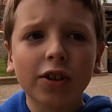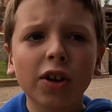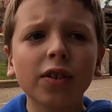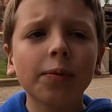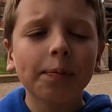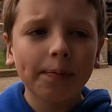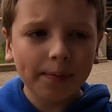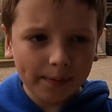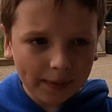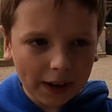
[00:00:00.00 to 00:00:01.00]
2
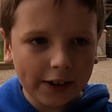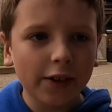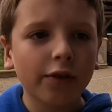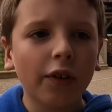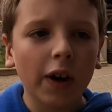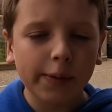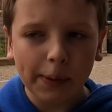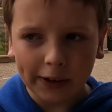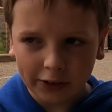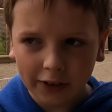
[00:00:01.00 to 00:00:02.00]
I do find
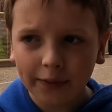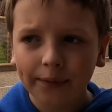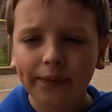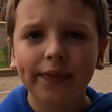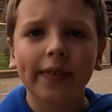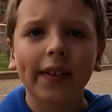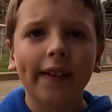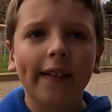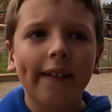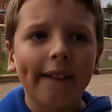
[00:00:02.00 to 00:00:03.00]
better,
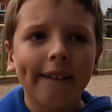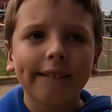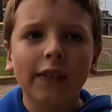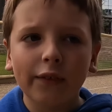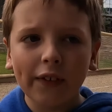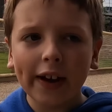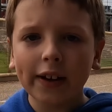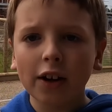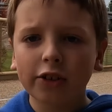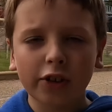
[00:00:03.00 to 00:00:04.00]
but
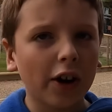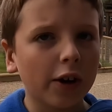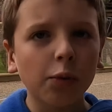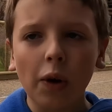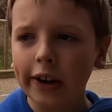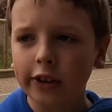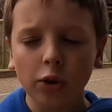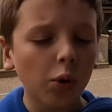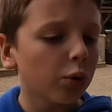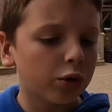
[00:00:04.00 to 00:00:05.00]
then cycle 1 is
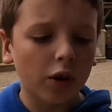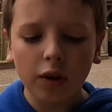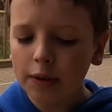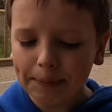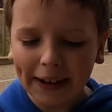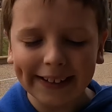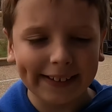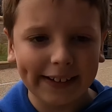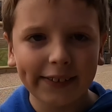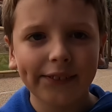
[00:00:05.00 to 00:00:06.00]
also
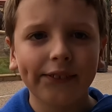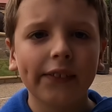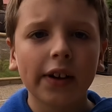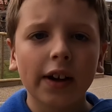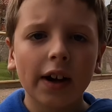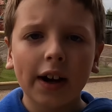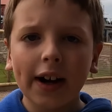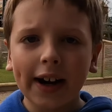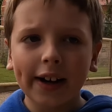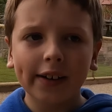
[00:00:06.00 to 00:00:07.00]
amazing,
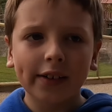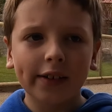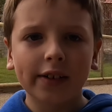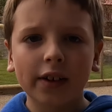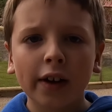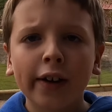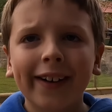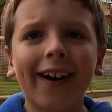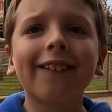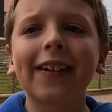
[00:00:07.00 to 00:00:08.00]
and
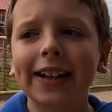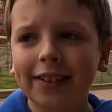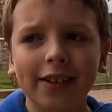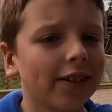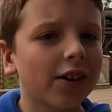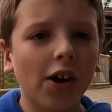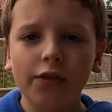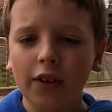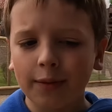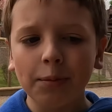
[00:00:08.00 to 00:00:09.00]
can't wait to do
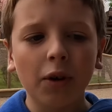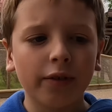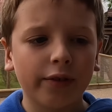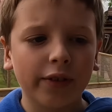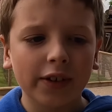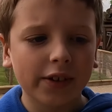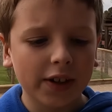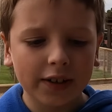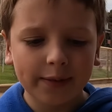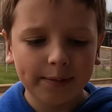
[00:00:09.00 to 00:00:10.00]
Gold Rush more in the
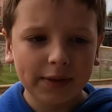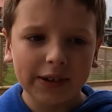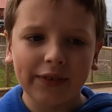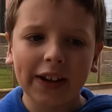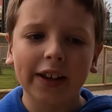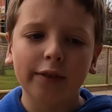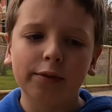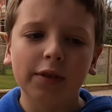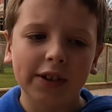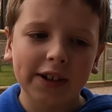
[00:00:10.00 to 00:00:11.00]
future. So thank you
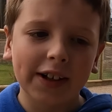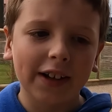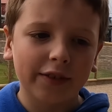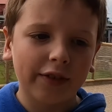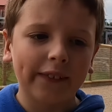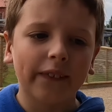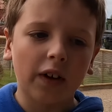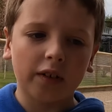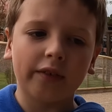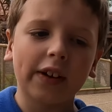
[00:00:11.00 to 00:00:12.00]
for watching Dave's Theme
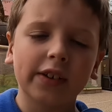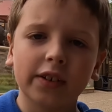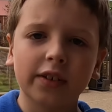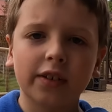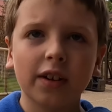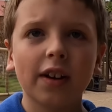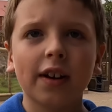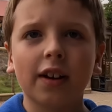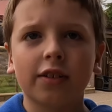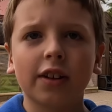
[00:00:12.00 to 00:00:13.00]
Park Adventures,
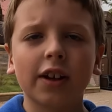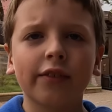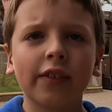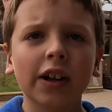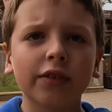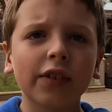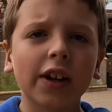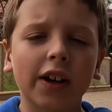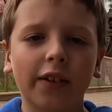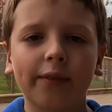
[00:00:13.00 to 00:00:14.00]
and I'll see you in the next
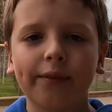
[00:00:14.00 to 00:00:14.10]
video.